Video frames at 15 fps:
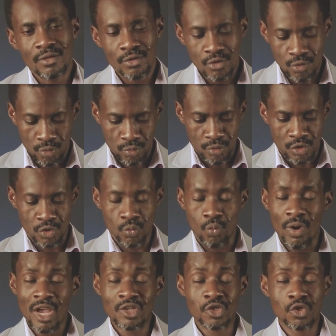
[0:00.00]
So we should
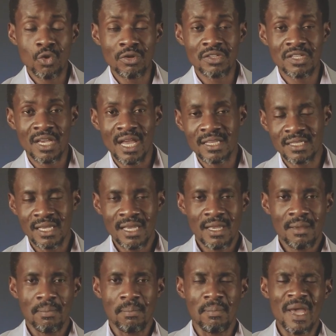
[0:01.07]
wear short skirts.
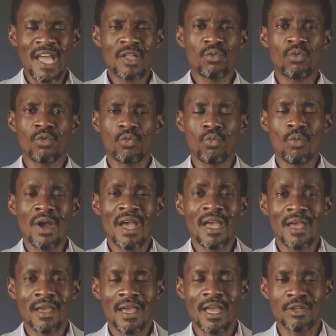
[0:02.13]
Men would
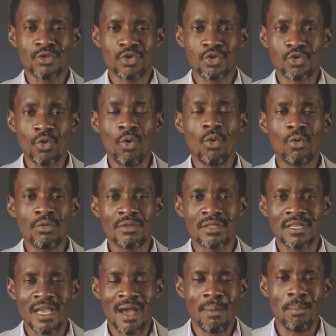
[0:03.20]
wear and show
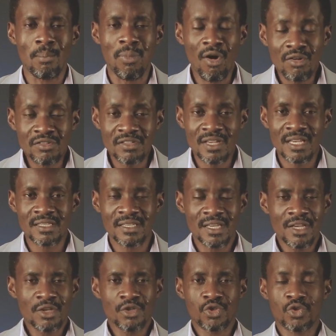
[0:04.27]
their boxers,
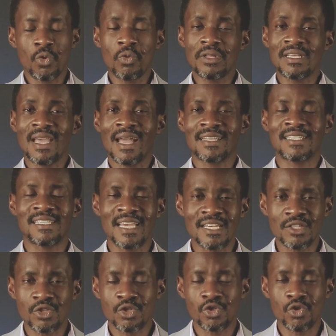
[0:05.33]
show their
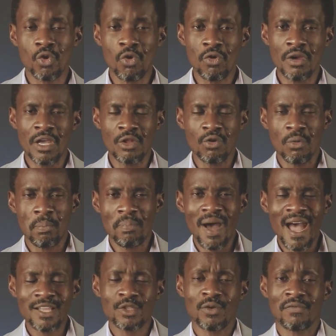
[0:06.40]
chest, show, you know,
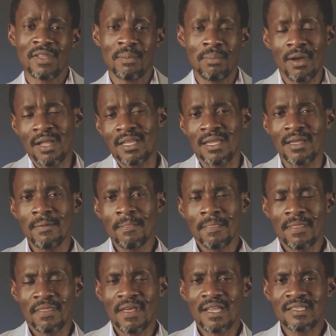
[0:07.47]
part of the body
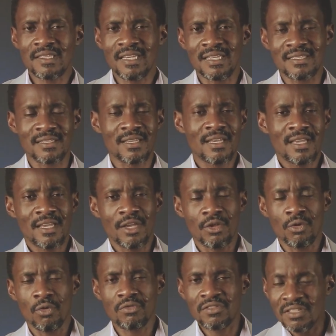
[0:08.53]
that is, you
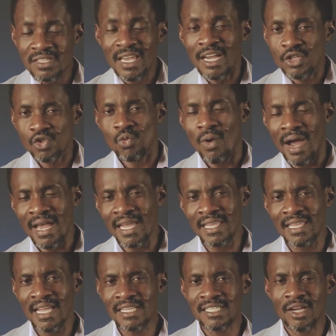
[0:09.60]
know, sexual
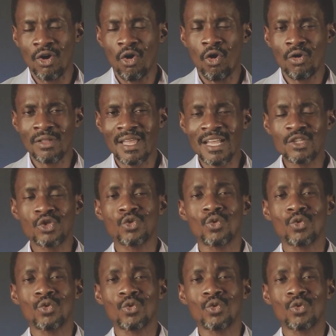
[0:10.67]
in nature or that